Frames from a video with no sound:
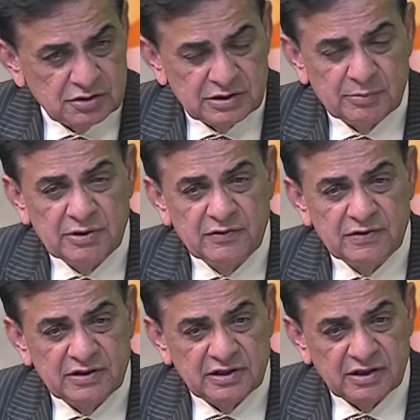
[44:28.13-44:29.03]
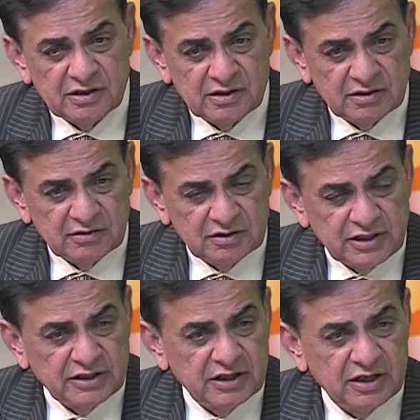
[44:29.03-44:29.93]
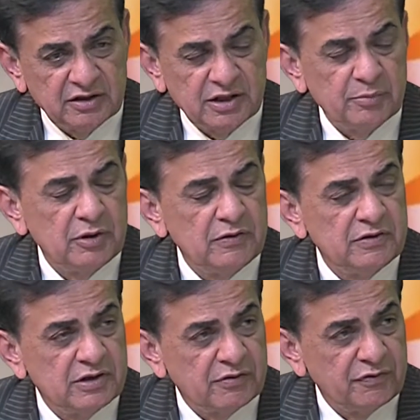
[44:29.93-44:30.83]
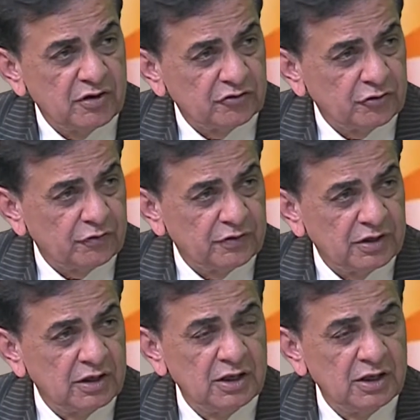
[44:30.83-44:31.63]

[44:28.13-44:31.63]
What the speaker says: they believe in their thinking, they believe in their philosophy,